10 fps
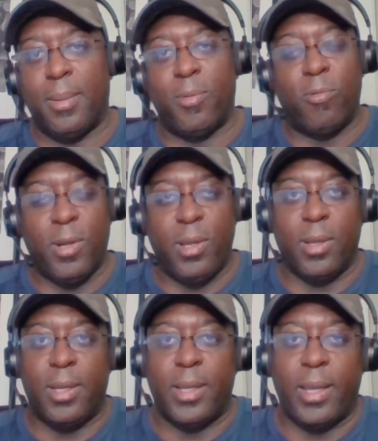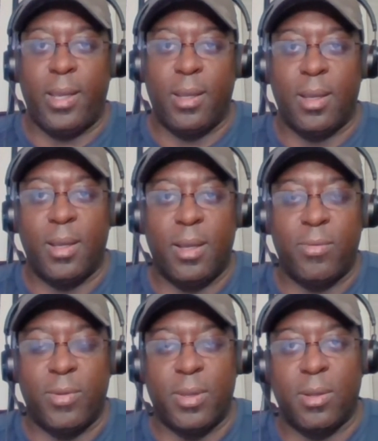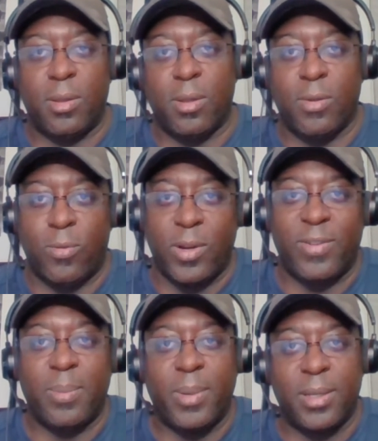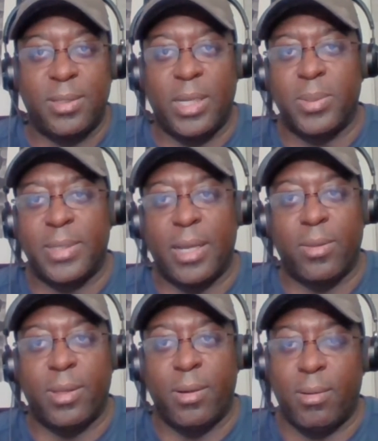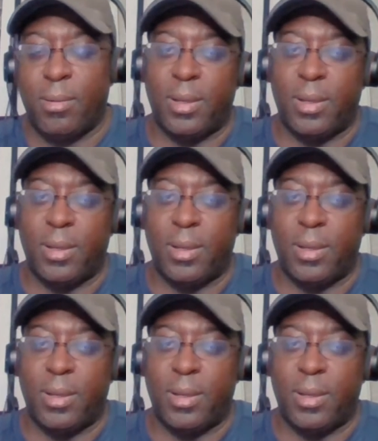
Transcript: Really good day for the 45 minutes that he was out there.